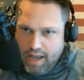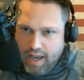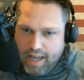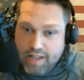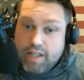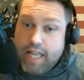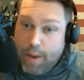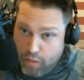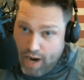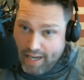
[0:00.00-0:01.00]
against the
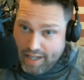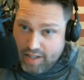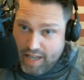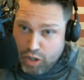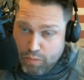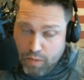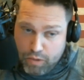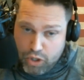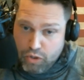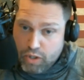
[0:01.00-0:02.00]
Democratic establishment when
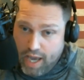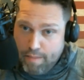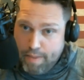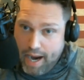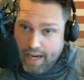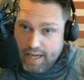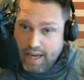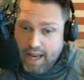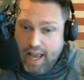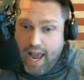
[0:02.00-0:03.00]
she was campaigning,
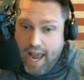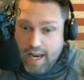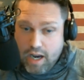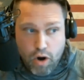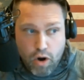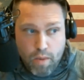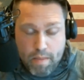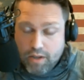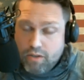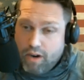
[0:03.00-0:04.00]
and her
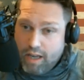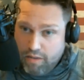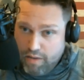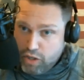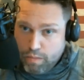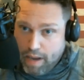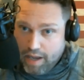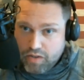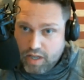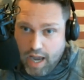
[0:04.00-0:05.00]
military intervention
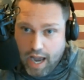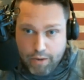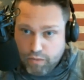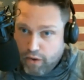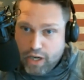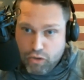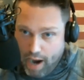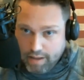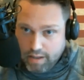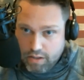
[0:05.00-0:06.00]
policy, I was very
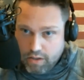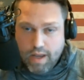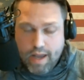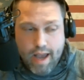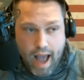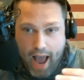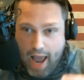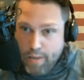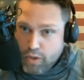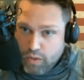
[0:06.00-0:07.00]
attracted to. I
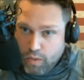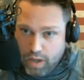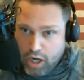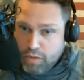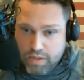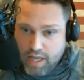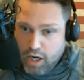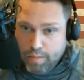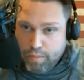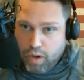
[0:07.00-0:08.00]
was 100%
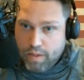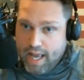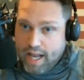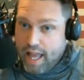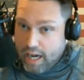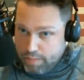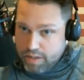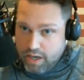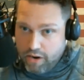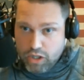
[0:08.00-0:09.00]
on board with that. A lot of
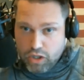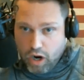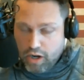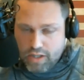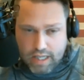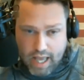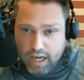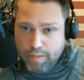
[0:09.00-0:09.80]
libertarians are. You see a lot of